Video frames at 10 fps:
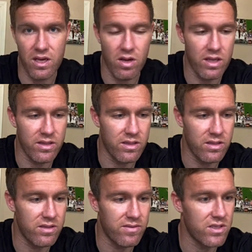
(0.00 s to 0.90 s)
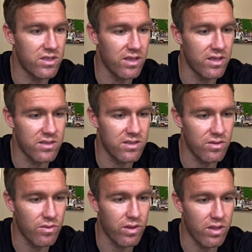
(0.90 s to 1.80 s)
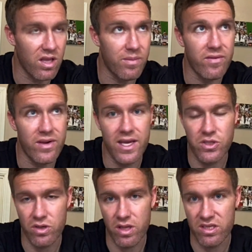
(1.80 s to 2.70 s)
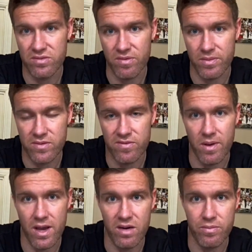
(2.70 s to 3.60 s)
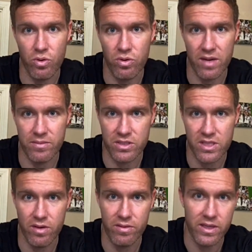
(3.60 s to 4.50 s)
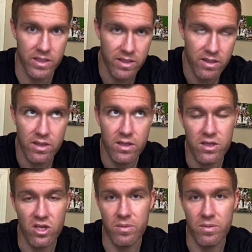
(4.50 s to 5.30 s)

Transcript: and individually with a little bit of an edge on others from a hard program just now, then it